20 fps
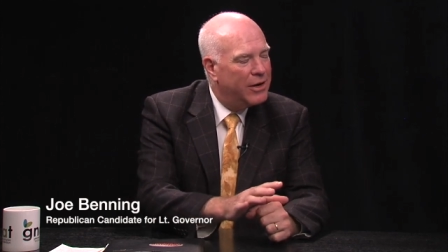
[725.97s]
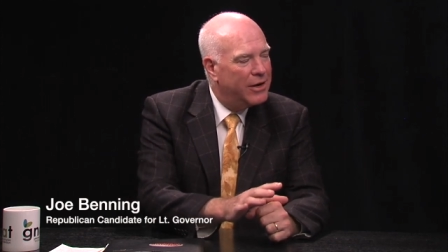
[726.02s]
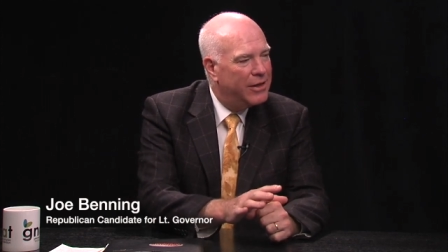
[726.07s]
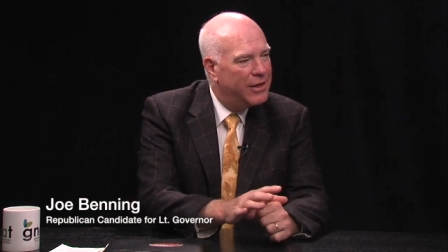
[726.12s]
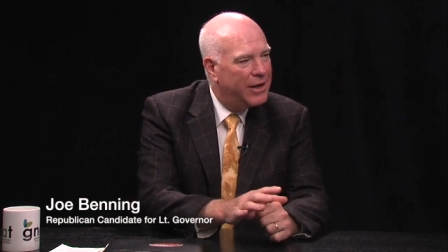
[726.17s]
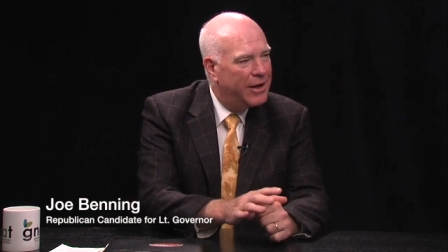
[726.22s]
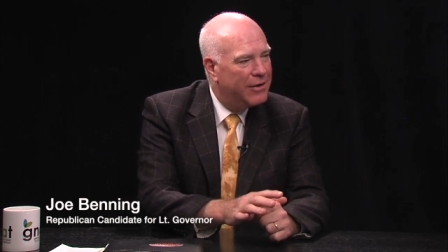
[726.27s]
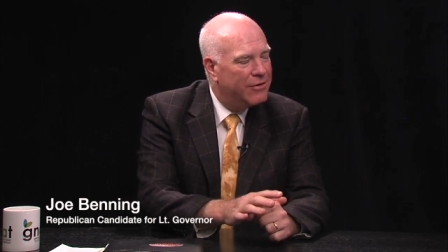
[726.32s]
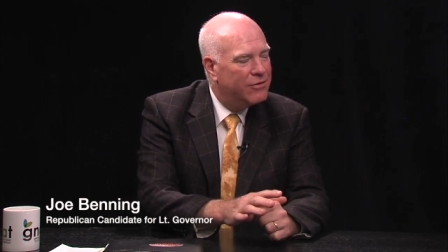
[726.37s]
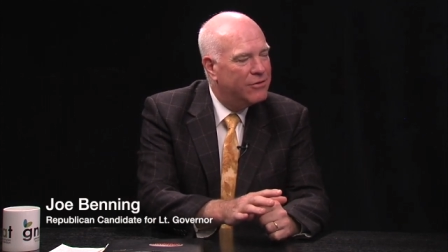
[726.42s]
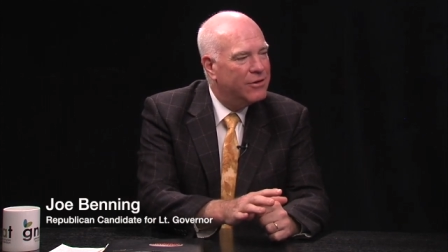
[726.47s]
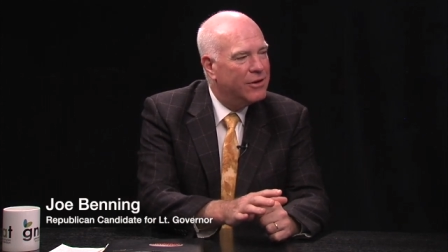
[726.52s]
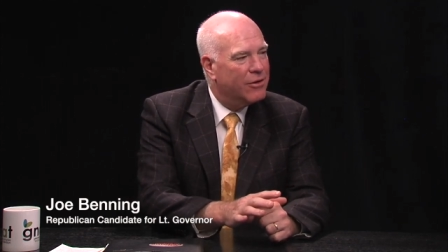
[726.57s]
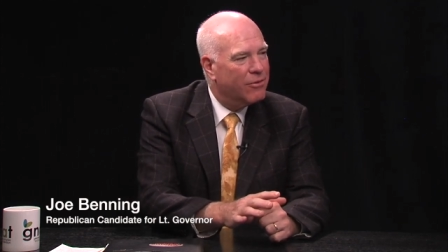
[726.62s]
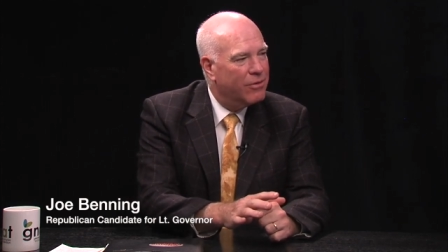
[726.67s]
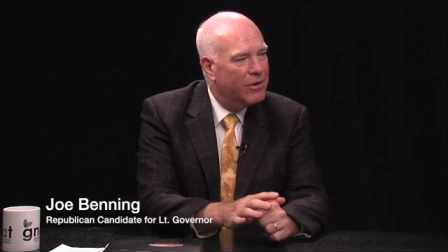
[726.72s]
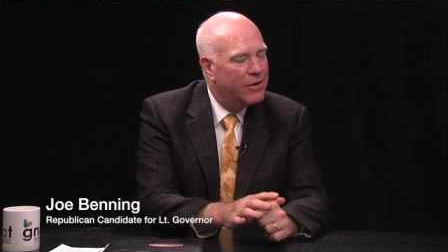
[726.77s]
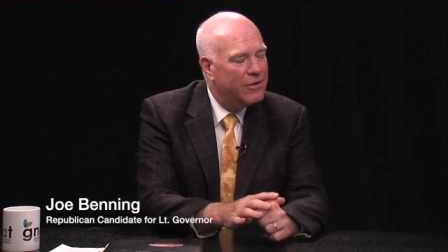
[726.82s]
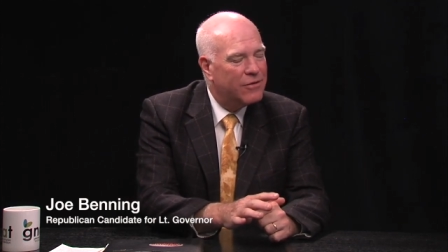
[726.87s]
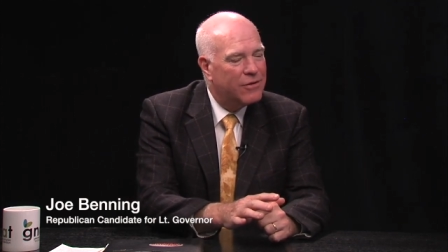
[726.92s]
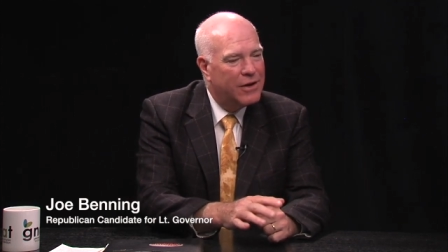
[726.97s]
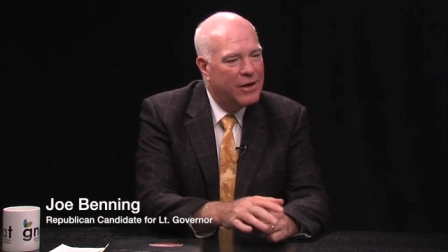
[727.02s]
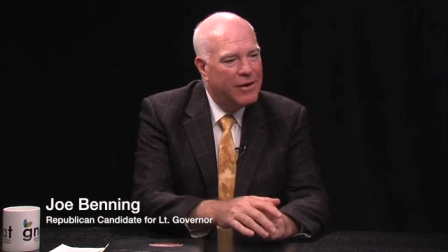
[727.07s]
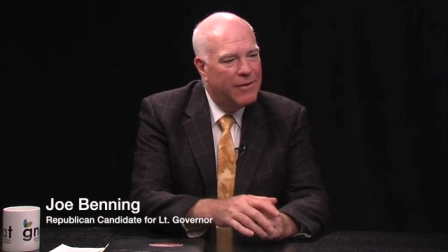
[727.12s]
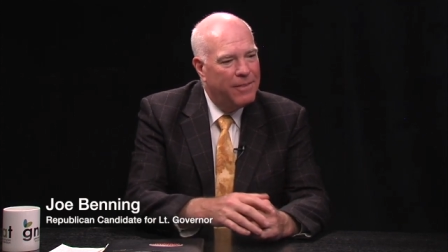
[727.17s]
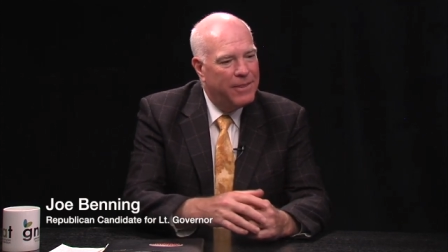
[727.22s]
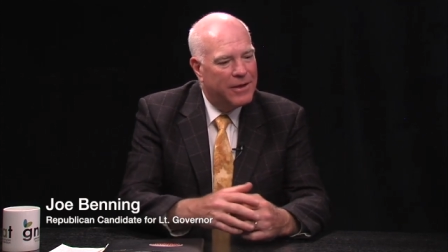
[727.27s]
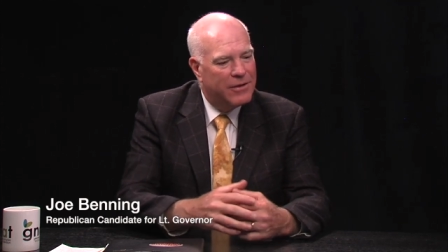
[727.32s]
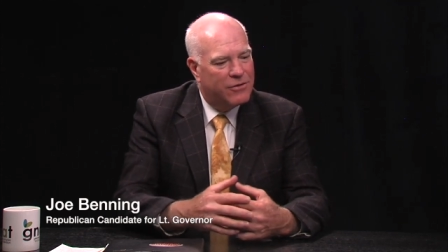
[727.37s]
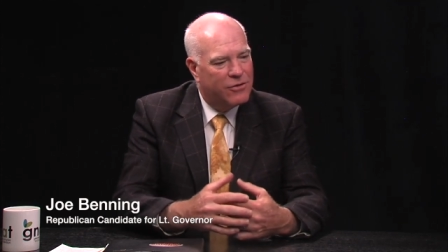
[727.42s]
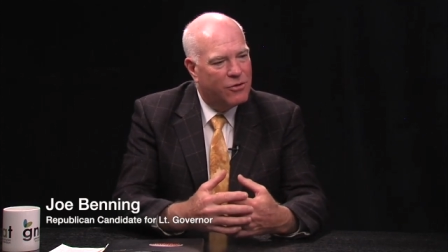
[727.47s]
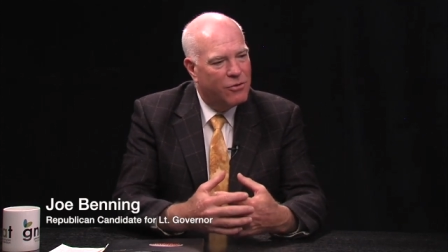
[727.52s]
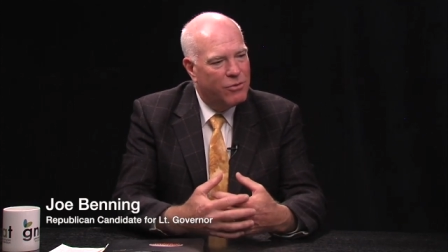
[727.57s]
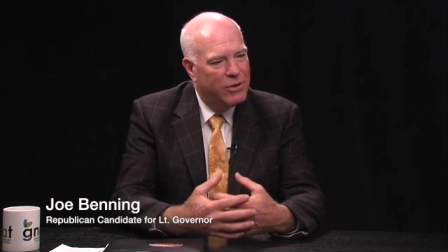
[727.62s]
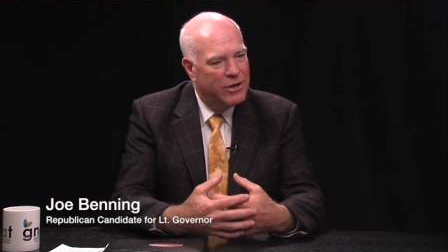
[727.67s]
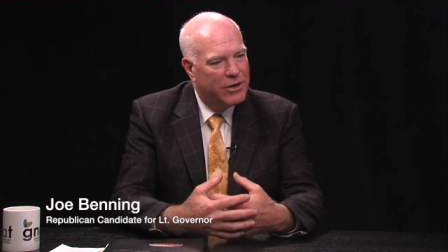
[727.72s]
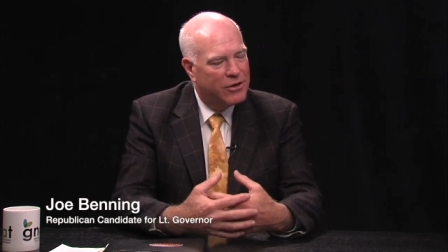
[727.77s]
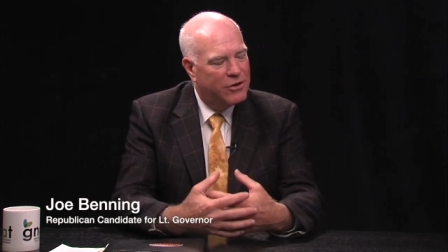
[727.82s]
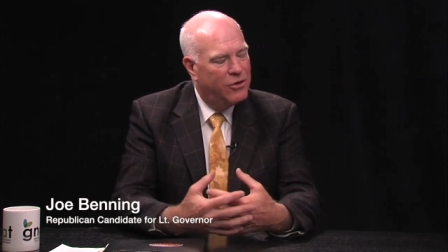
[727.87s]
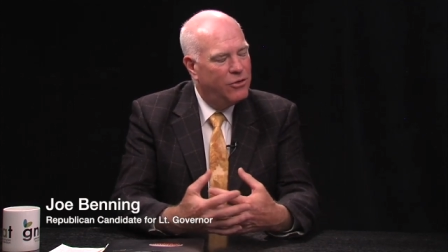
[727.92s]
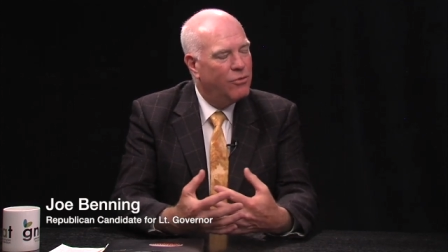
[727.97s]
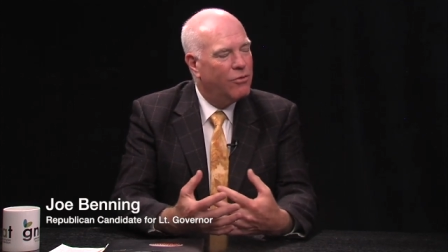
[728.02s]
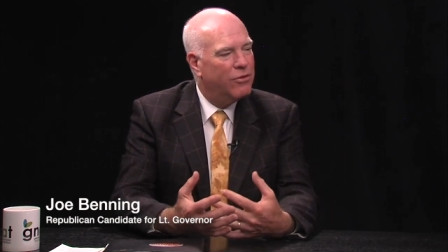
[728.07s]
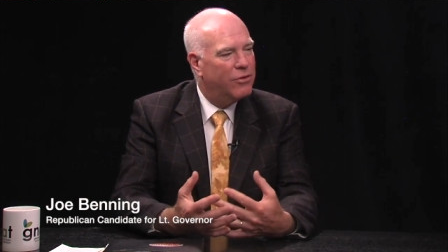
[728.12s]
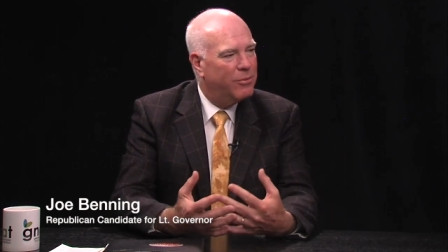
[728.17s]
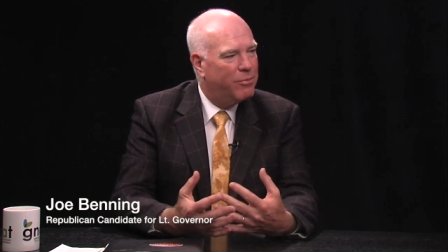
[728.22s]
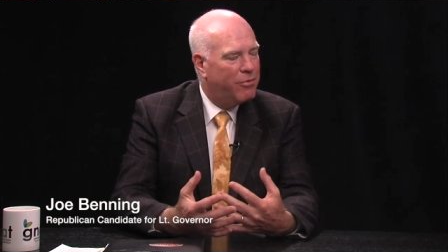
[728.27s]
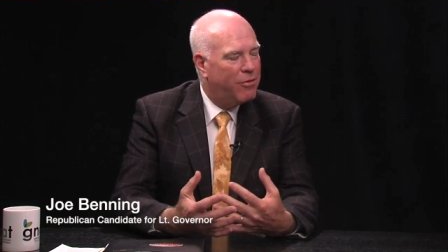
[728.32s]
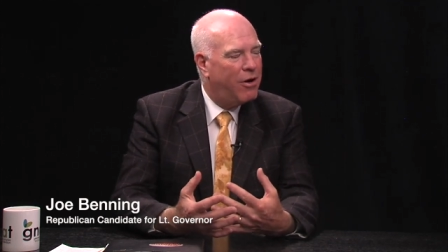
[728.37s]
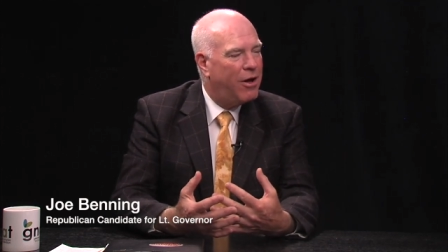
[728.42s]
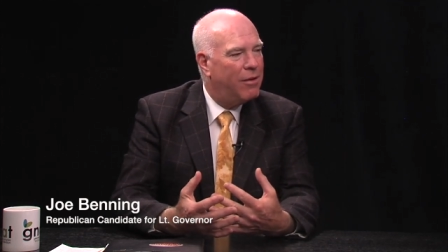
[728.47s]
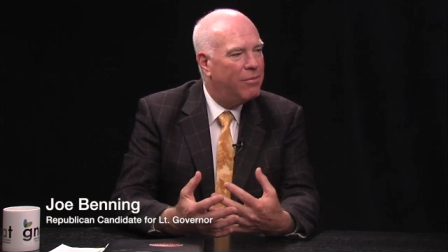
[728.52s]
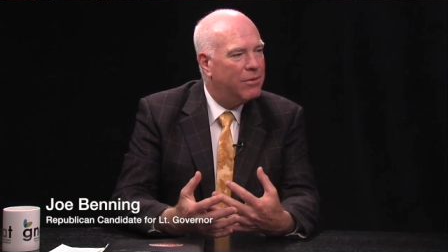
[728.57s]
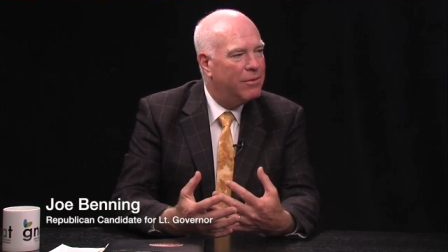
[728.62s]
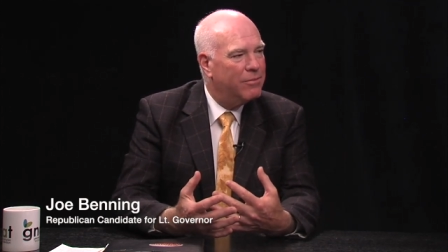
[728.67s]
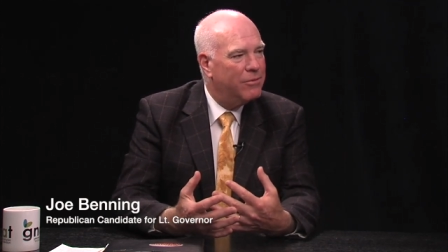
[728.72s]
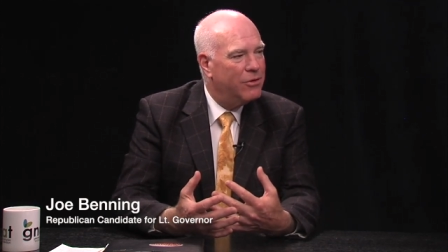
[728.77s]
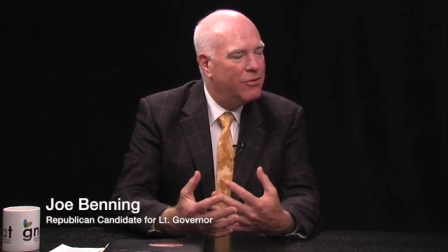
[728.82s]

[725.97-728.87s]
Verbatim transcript: in that series that's going to cure the problem.